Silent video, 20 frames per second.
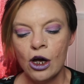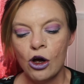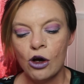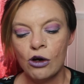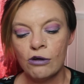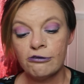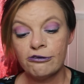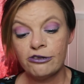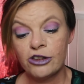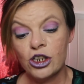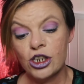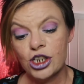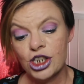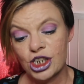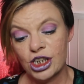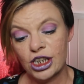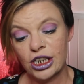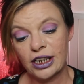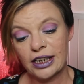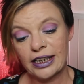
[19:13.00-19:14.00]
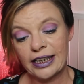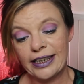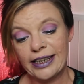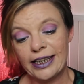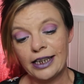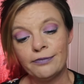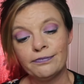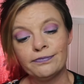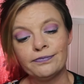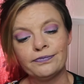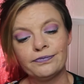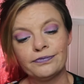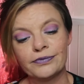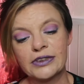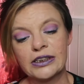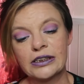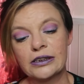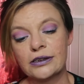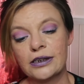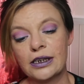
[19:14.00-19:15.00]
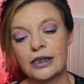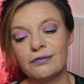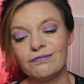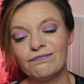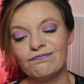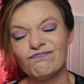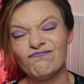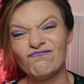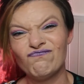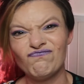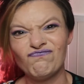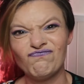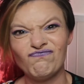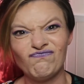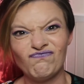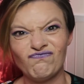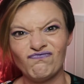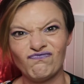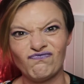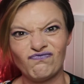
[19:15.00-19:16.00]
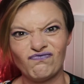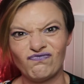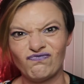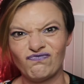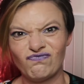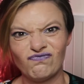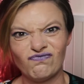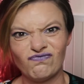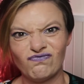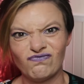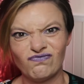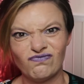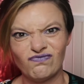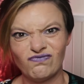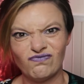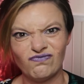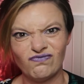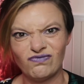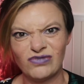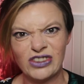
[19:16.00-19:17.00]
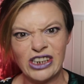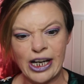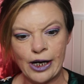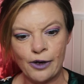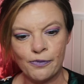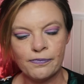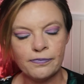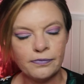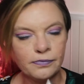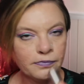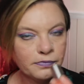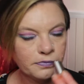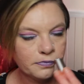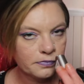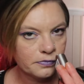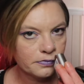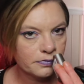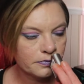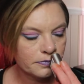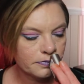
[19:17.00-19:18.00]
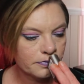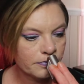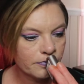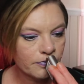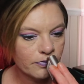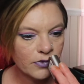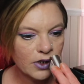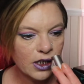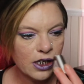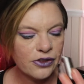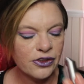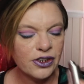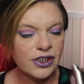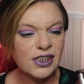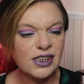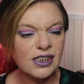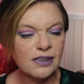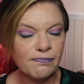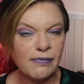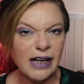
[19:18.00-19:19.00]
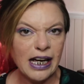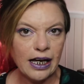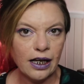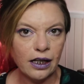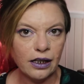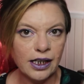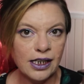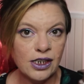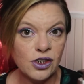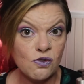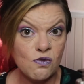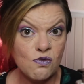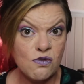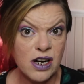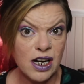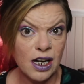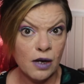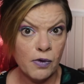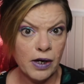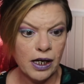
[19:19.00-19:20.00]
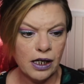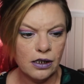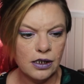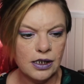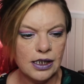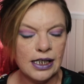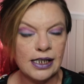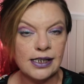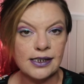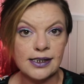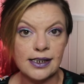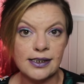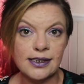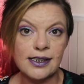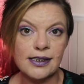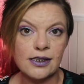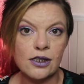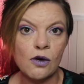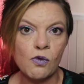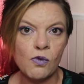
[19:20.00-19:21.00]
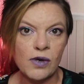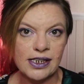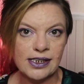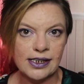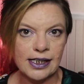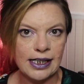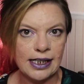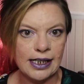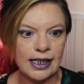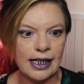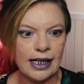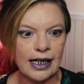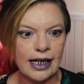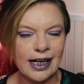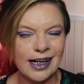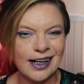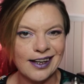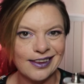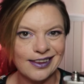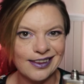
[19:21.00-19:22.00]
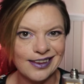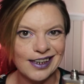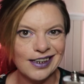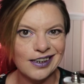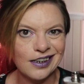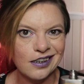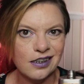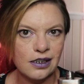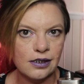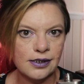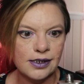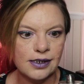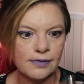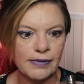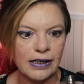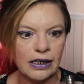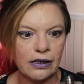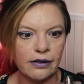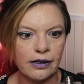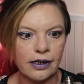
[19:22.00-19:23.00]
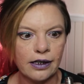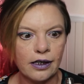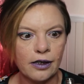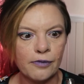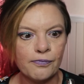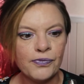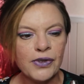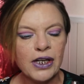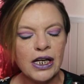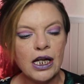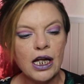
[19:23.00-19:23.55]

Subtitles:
Unfortunately, no. The smell is really weird. It says it's got whiskey in it, and I think you can smell that.